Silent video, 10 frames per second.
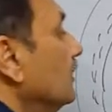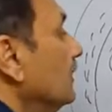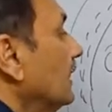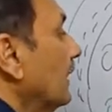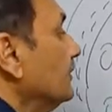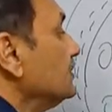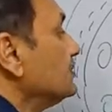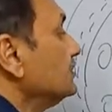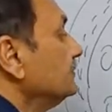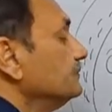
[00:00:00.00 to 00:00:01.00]

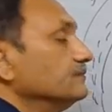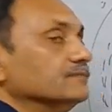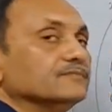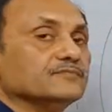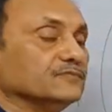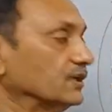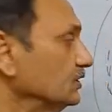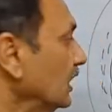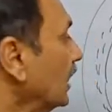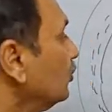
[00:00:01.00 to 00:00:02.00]
gamete, that is
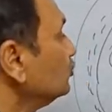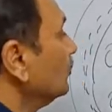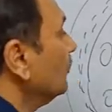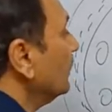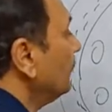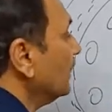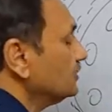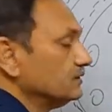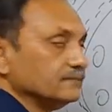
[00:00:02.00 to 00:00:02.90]
acrosomal part.